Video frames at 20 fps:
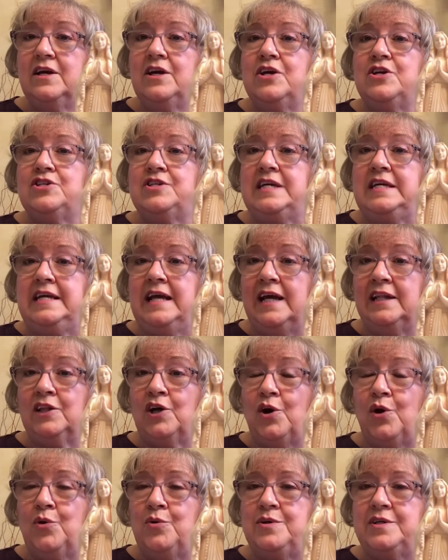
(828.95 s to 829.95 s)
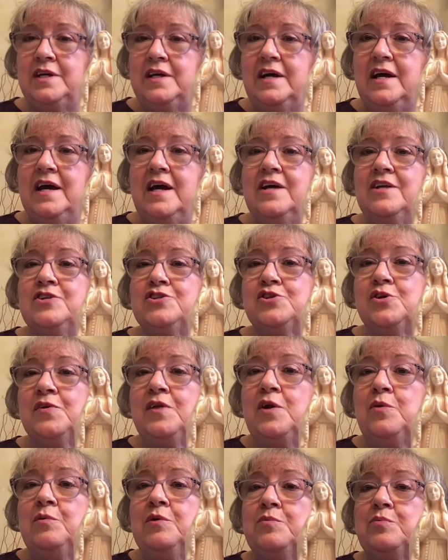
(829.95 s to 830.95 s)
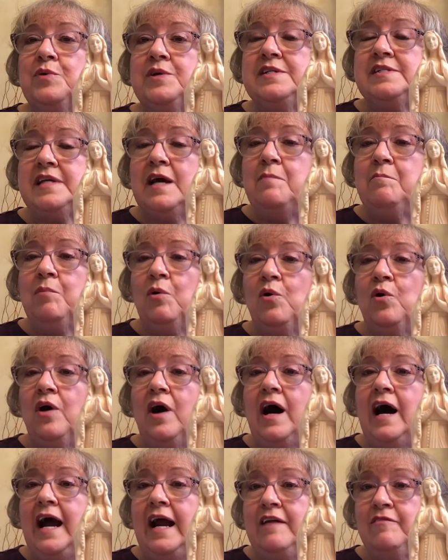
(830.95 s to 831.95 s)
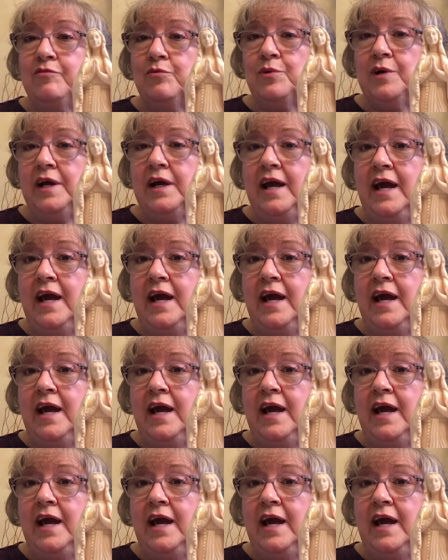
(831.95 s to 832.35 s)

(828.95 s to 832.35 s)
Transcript: to yellowed so that it would resemble ivory.